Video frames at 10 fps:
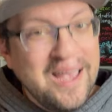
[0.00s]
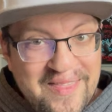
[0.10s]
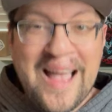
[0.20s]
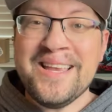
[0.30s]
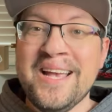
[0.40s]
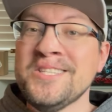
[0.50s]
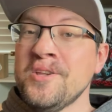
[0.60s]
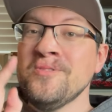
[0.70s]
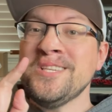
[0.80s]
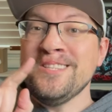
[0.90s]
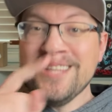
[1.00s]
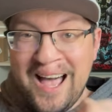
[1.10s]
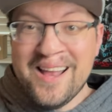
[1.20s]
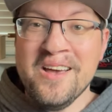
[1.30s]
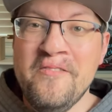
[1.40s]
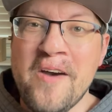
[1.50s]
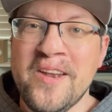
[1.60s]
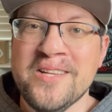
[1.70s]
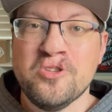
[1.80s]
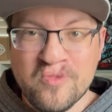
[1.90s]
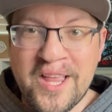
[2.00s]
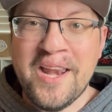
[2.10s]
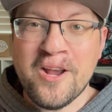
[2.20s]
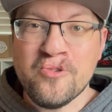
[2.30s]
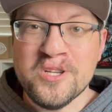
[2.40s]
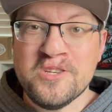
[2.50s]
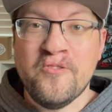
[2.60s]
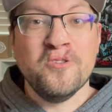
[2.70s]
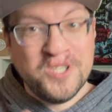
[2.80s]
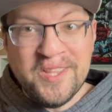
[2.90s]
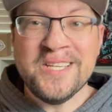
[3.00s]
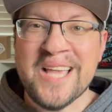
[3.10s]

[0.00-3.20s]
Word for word: In that case, there is a lot of evidence relating Christopher to these